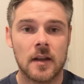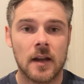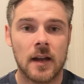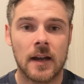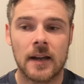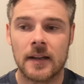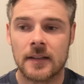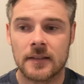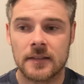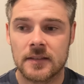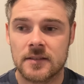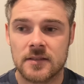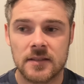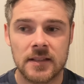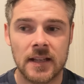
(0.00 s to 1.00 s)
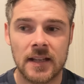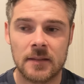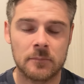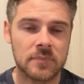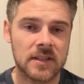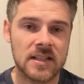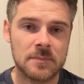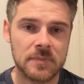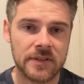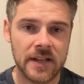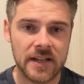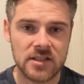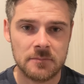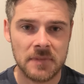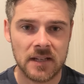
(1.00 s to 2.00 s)
And again, these
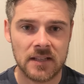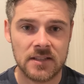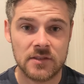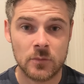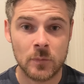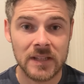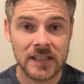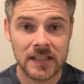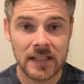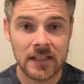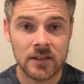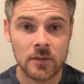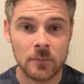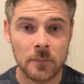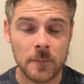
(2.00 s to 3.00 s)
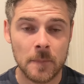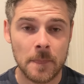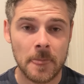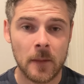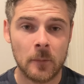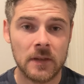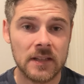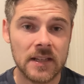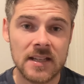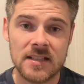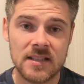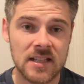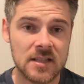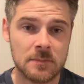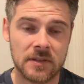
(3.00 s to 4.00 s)
protection mechanisms, we need them. We
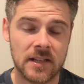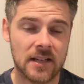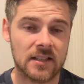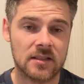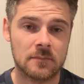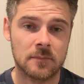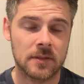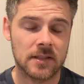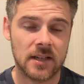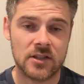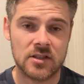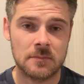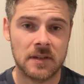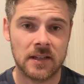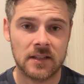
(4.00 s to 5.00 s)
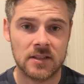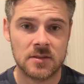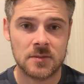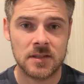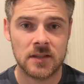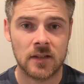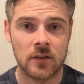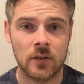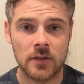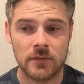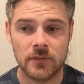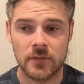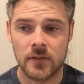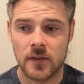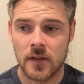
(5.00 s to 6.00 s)
need these protection mechanisms in our
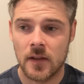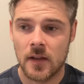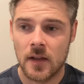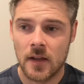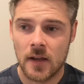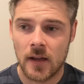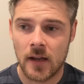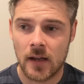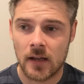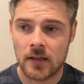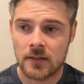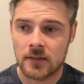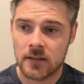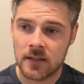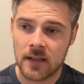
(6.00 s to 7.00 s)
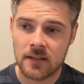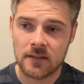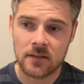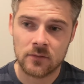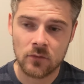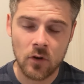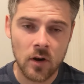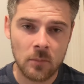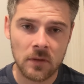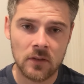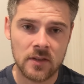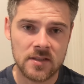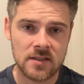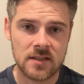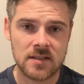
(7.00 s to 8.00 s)
life. And again, to
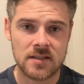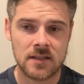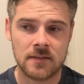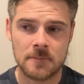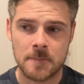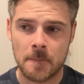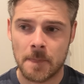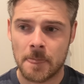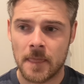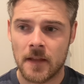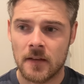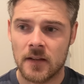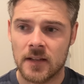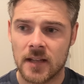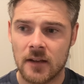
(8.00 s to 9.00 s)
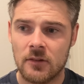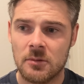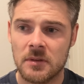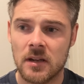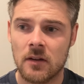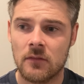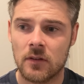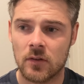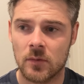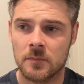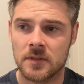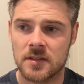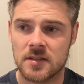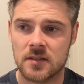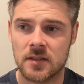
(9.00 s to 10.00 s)
normalize this, and like, how do we overcome
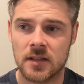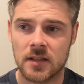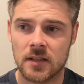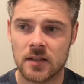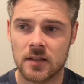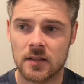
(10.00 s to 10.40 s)
this? Like,